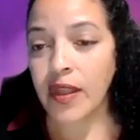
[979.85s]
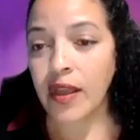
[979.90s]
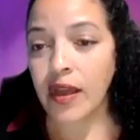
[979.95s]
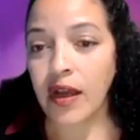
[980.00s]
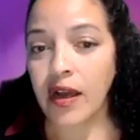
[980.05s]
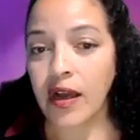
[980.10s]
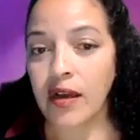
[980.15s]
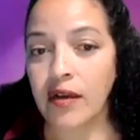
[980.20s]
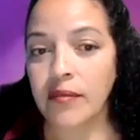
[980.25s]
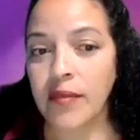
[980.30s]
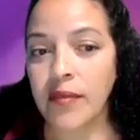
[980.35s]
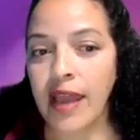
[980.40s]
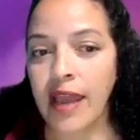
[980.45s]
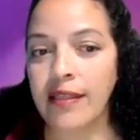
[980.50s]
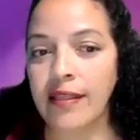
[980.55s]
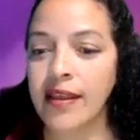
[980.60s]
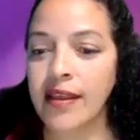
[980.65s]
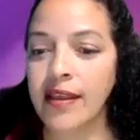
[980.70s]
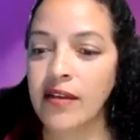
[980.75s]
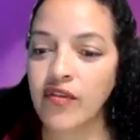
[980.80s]

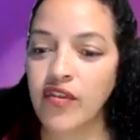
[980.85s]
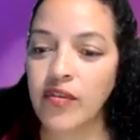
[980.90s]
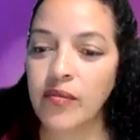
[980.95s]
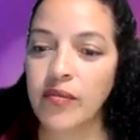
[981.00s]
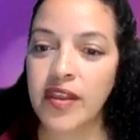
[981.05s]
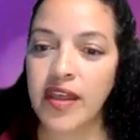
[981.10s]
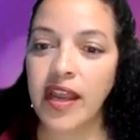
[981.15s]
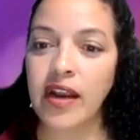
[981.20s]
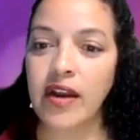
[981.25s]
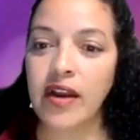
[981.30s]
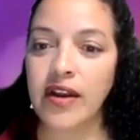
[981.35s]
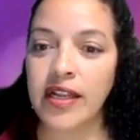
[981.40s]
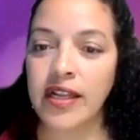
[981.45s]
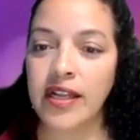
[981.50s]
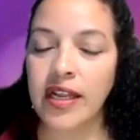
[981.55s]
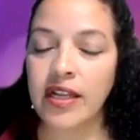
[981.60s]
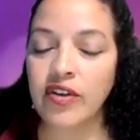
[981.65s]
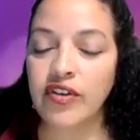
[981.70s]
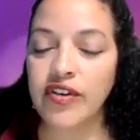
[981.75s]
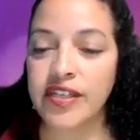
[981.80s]
And then from there,
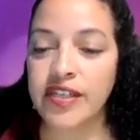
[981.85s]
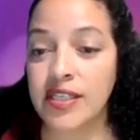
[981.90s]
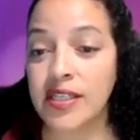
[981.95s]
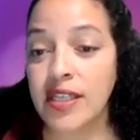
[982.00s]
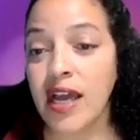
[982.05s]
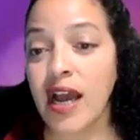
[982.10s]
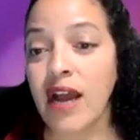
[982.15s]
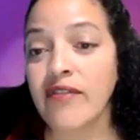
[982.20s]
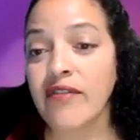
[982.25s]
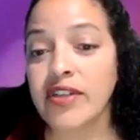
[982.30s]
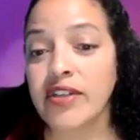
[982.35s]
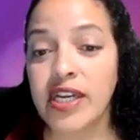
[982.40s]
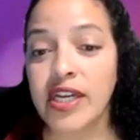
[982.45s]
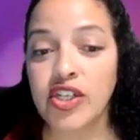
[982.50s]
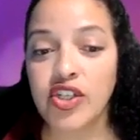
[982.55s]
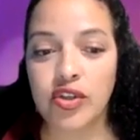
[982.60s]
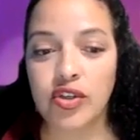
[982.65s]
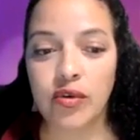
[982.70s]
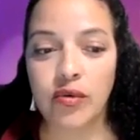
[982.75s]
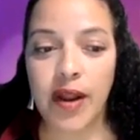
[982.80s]
it increases the
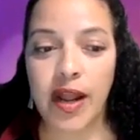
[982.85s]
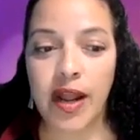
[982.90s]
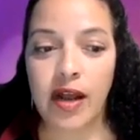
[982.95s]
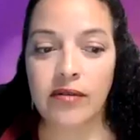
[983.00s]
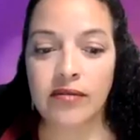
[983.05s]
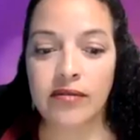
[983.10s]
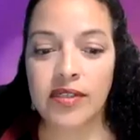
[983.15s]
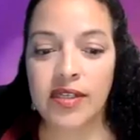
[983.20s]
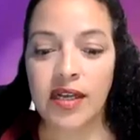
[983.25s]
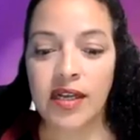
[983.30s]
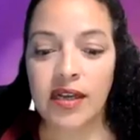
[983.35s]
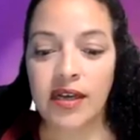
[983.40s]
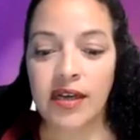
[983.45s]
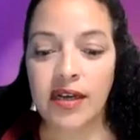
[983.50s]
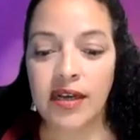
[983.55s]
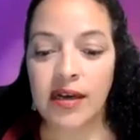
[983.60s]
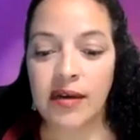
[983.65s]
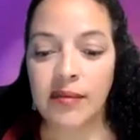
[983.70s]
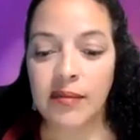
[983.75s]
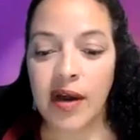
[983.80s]
conversation around
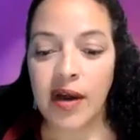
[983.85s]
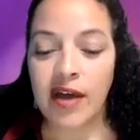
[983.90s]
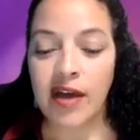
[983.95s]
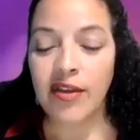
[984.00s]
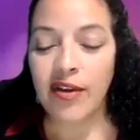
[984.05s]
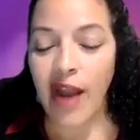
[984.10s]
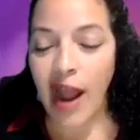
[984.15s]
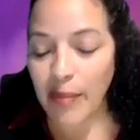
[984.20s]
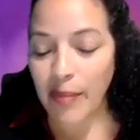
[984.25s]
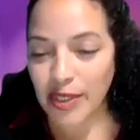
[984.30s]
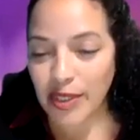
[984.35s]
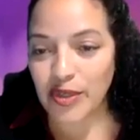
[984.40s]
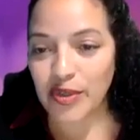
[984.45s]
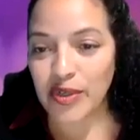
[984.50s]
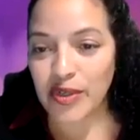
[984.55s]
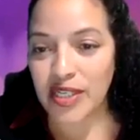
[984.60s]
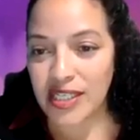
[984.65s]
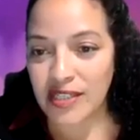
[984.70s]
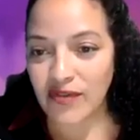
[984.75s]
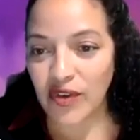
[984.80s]
other
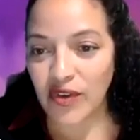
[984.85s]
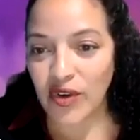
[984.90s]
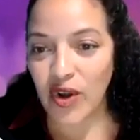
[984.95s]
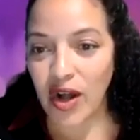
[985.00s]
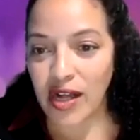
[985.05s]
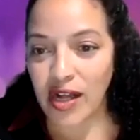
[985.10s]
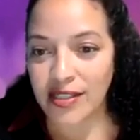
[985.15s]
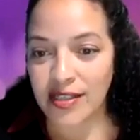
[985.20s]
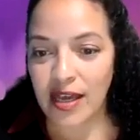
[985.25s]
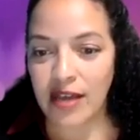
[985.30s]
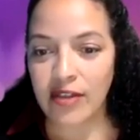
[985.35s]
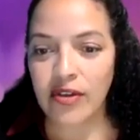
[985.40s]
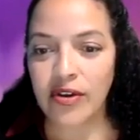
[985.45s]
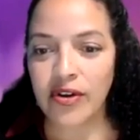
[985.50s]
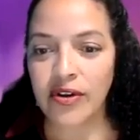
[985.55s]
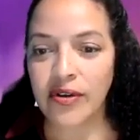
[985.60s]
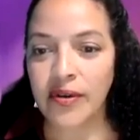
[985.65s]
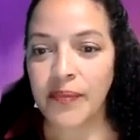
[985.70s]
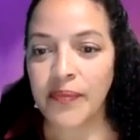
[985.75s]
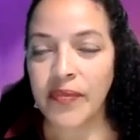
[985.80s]
opportunities for calls,
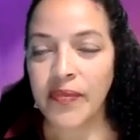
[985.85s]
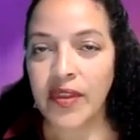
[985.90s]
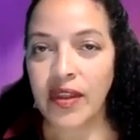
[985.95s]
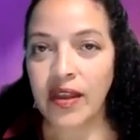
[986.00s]
other